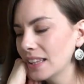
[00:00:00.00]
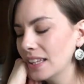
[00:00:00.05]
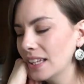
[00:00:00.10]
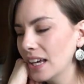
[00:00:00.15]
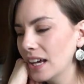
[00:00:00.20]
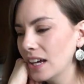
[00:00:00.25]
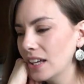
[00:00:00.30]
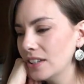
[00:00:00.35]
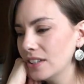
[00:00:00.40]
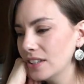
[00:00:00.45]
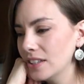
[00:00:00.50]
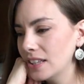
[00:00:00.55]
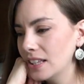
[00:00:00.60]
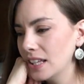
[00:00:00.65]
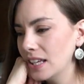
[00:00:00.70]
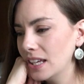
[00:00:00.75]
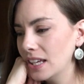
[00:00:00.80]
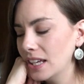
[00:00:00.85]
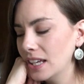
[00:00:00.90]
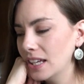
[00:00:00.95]
The other
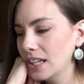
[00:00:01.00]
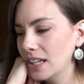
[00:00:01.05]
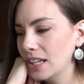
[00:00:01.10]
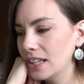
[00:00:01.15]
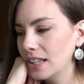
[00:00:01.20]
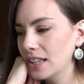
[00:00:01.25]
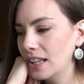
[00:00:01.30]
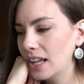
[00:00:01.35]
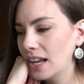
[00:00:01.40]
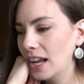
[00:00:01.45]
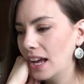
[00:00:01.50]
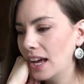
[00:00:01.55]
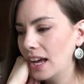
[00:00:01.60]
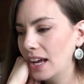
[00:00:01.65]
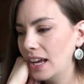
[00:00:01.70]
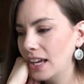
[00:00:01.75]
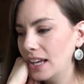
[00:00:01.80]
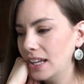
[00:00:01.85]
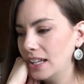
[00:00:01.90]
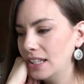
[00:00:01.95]
thing that
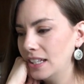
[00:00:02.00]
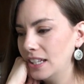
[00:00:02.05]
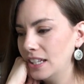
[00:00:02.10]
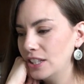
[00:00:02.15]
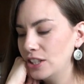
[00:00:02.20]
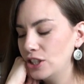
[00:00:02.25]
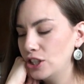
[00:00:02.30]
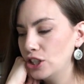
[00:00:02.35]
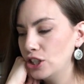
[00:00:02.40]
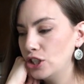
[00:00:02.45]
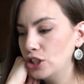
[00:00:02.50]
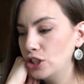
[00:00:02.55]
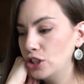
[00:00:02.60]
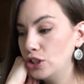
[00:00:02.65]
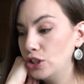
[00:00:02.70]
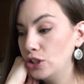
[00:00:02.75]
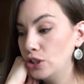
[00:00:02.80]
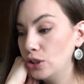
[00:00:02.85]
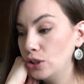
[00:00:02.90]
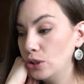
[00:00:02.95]
I need to
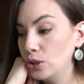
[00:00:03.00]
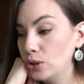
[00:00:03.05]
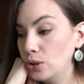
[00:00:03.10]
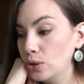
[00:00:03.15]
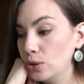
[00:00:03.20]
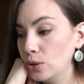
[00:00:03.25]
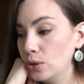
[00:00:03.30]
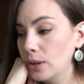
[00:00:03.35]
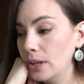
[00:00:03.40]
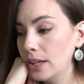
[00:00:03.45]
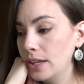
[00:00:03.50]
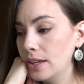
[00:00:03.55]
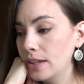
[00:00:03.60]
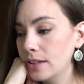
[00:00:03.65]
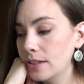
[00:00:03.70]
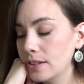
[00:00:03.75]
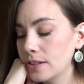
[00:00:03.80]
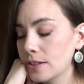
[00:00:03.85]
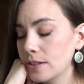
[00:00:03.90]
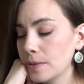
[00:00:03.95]
do
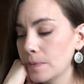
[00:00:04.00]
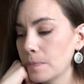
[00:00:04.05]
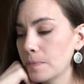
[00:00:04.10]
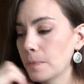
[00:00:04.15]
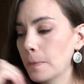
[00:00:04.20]
is